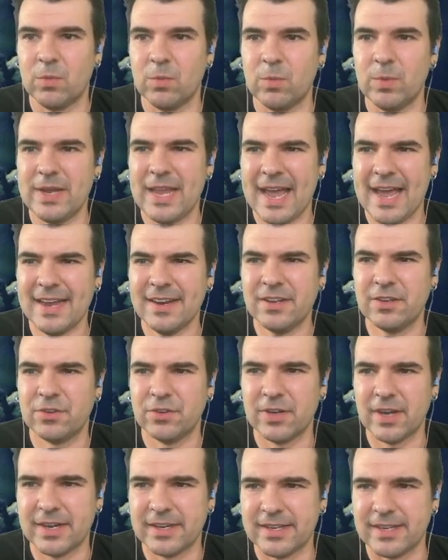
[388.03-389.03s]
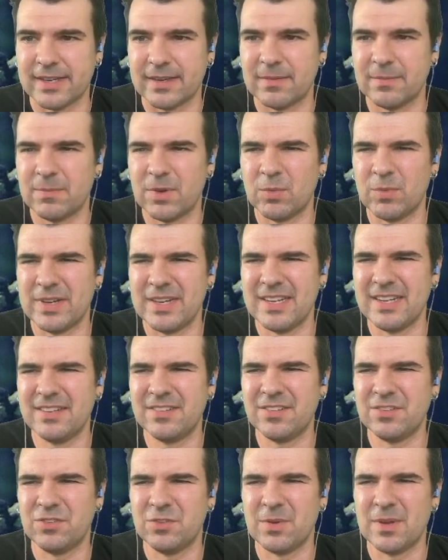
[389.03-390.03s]
We had a good idea, but we needed
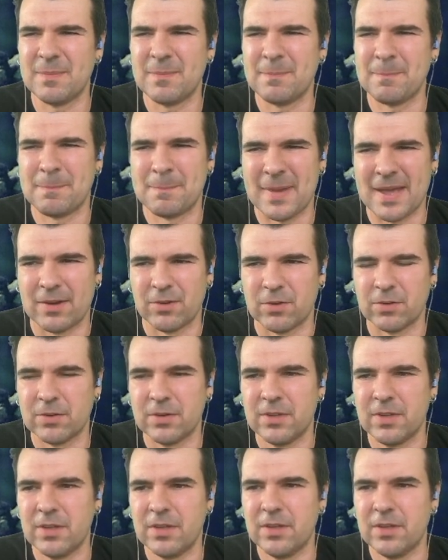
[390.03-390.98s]
to do it better.